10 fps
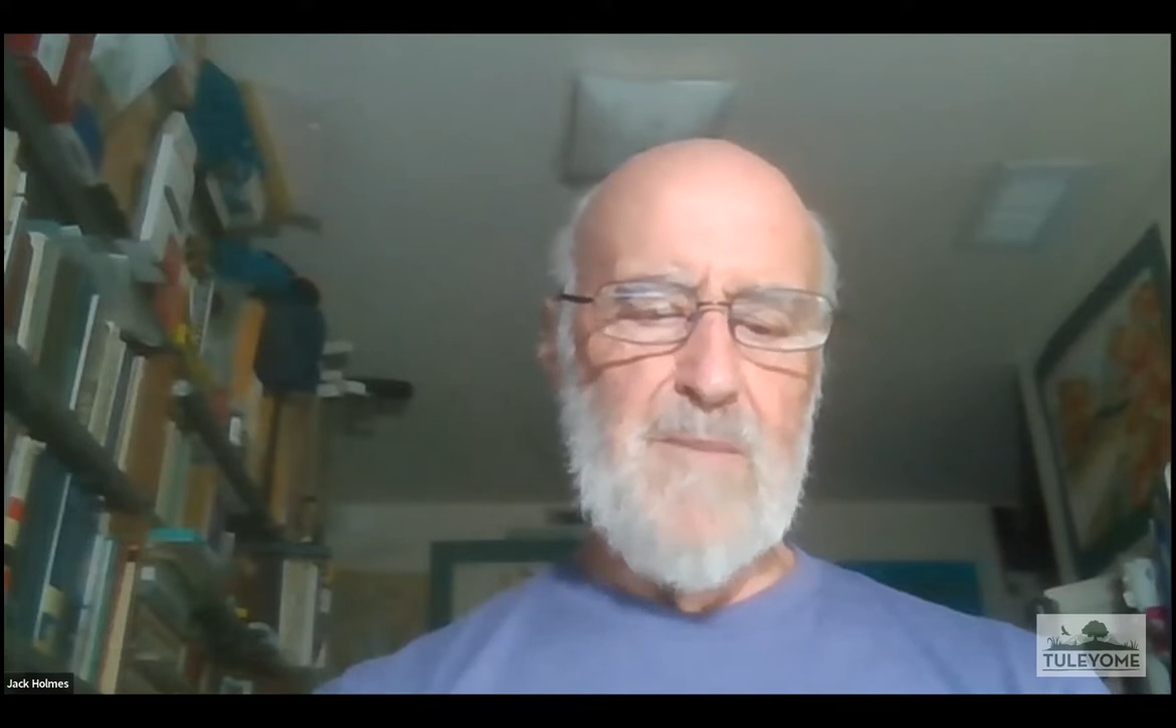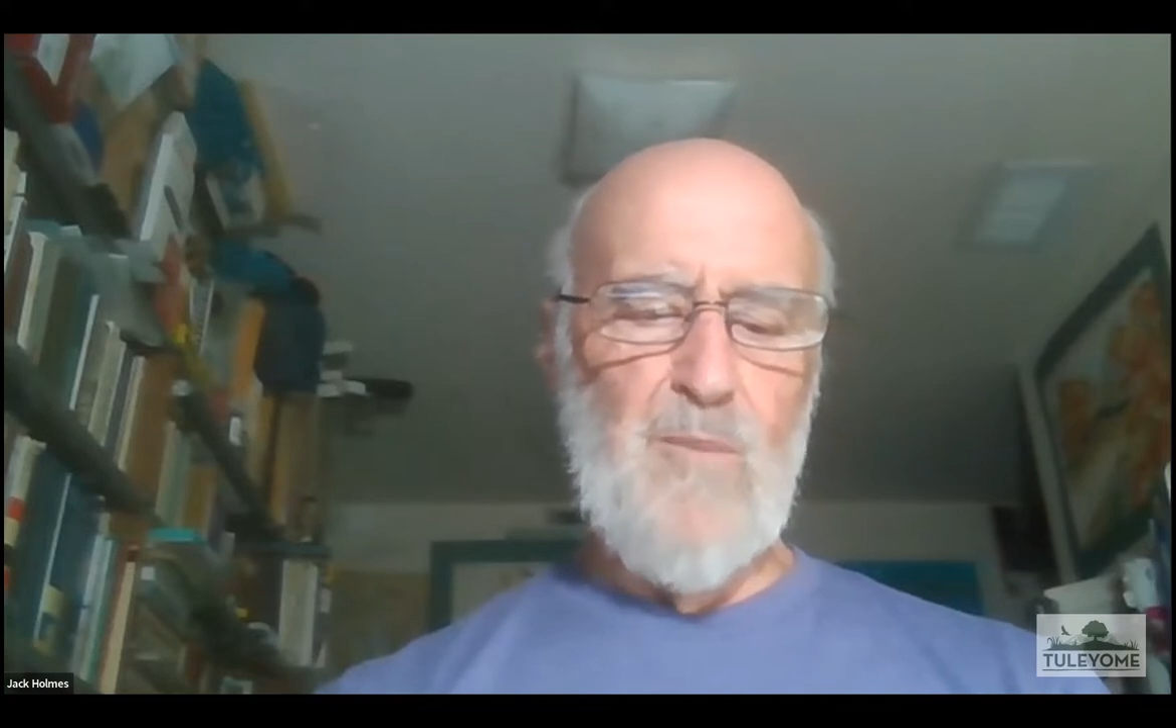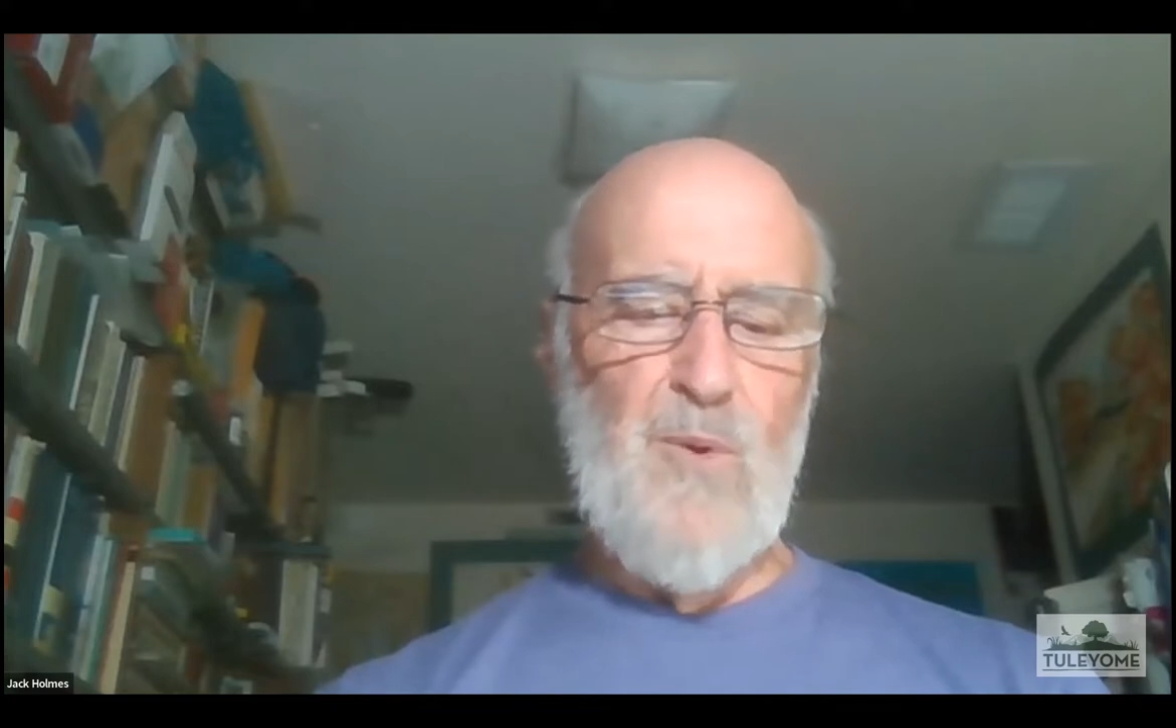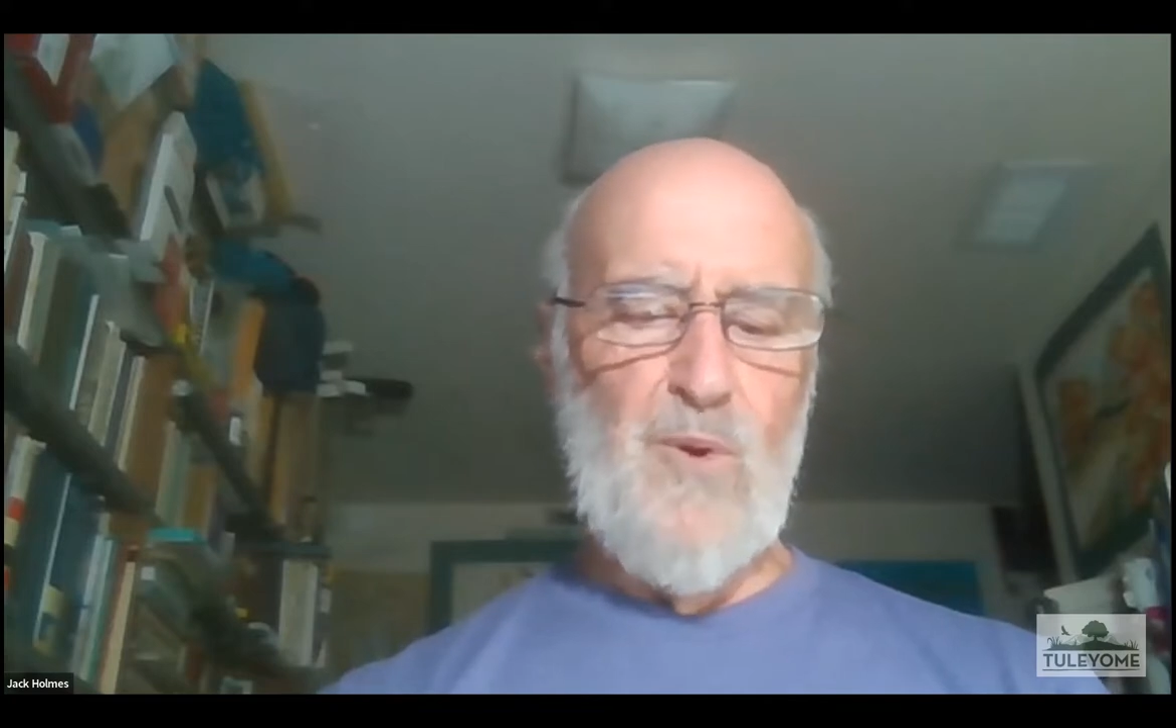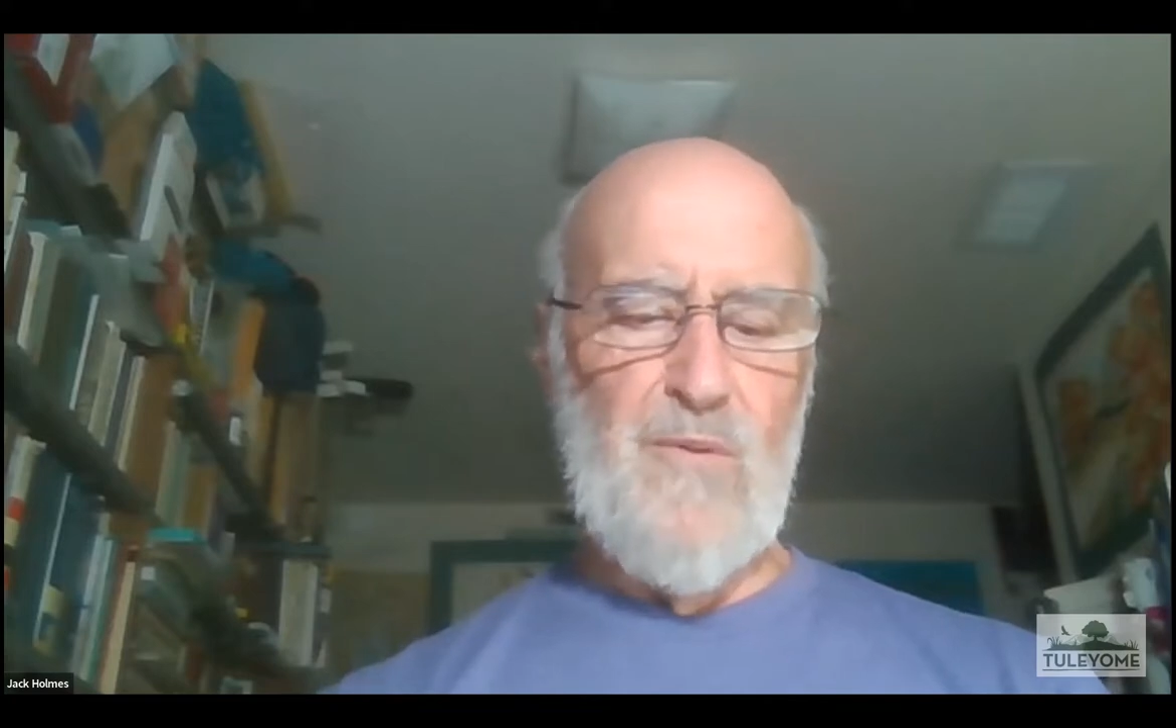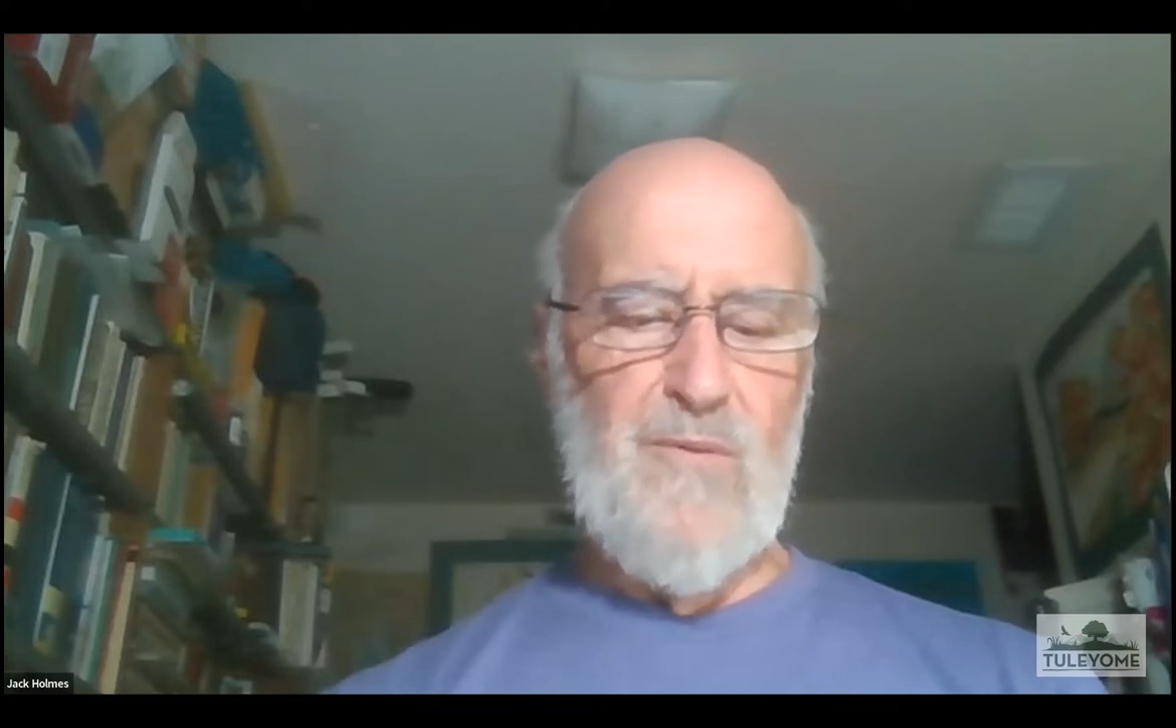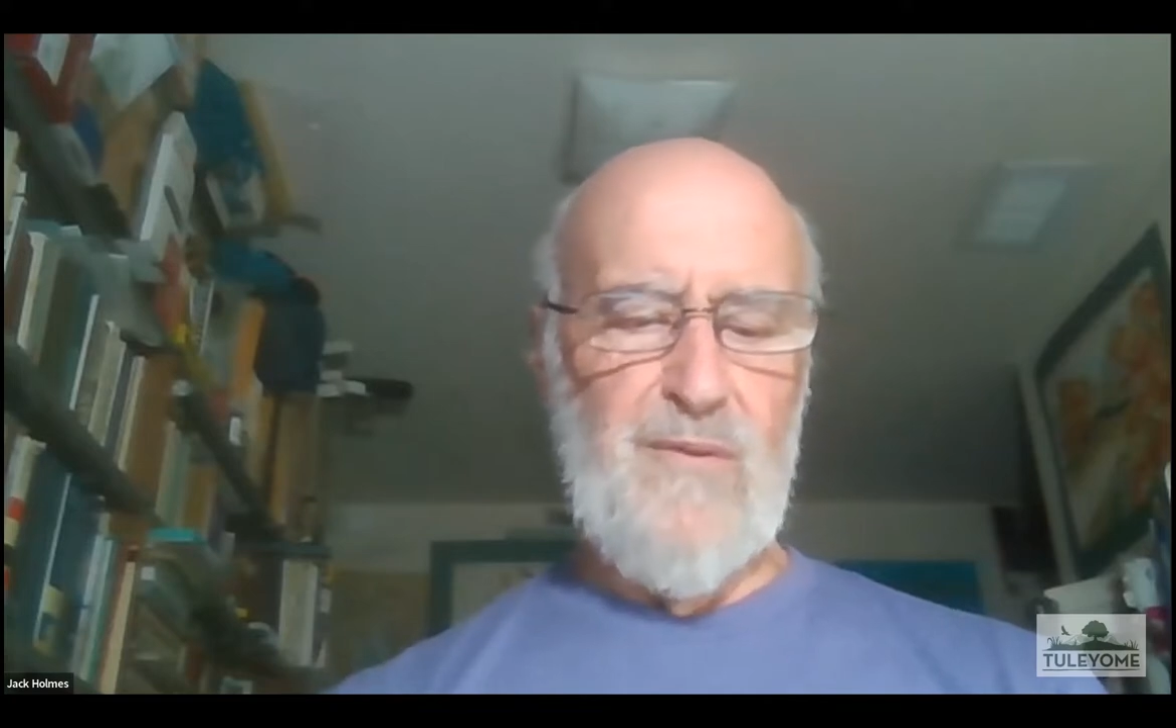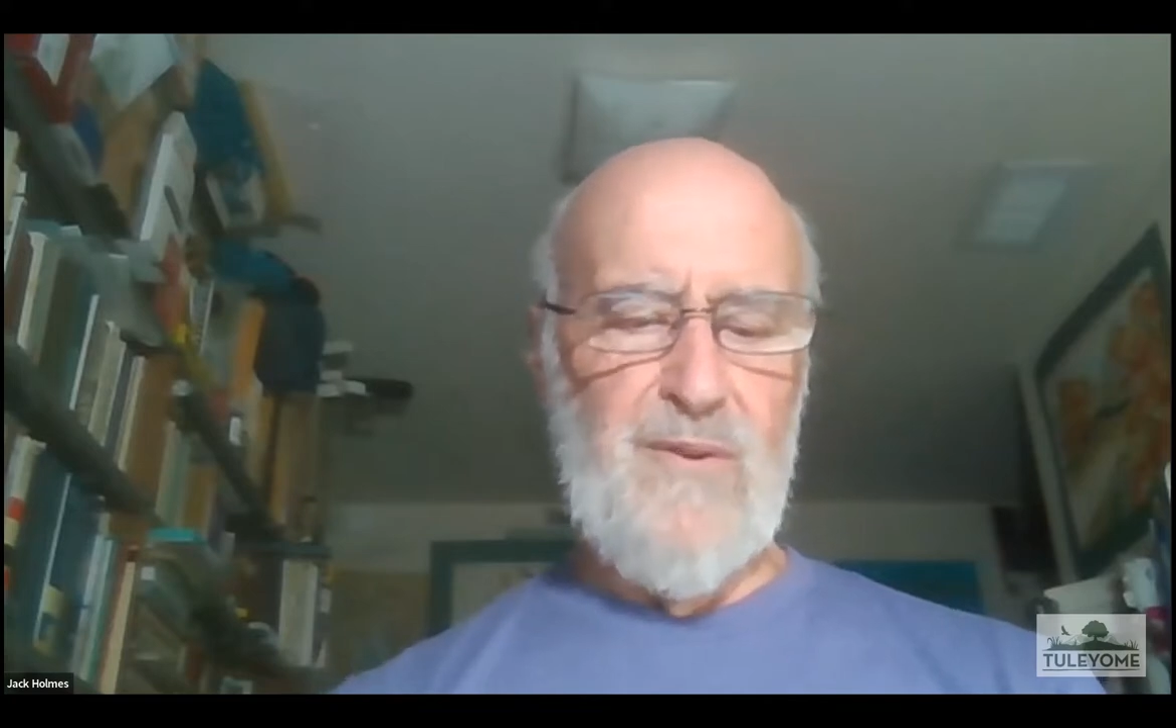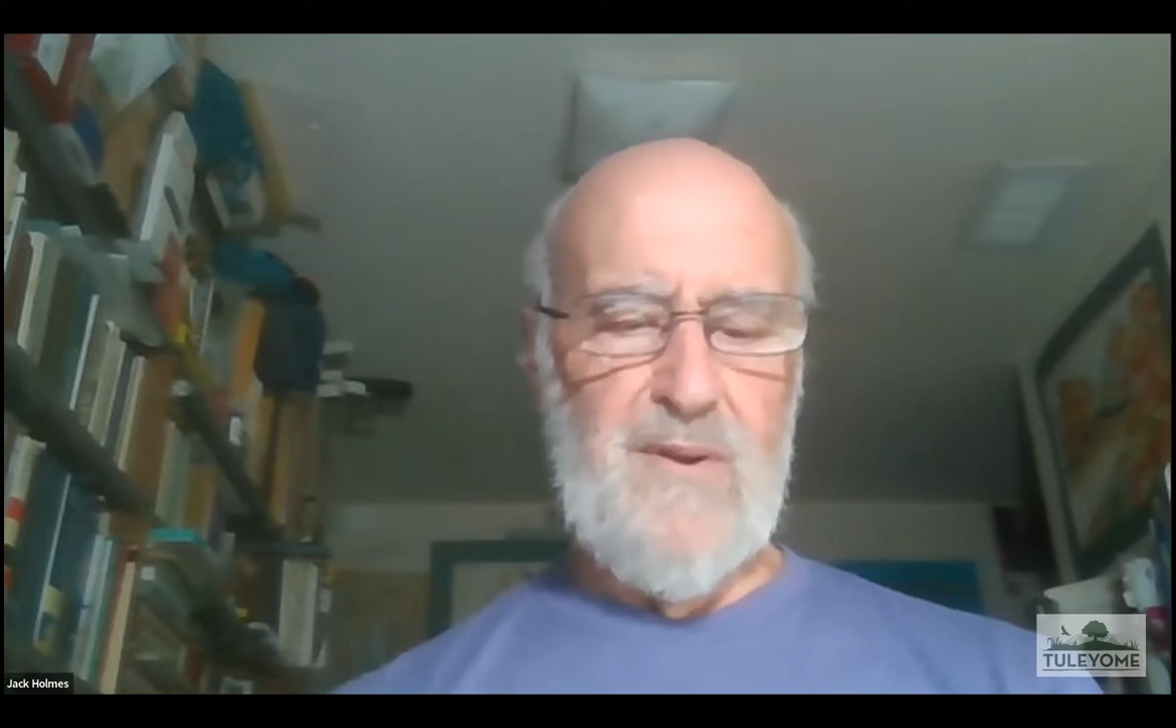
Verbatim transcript: move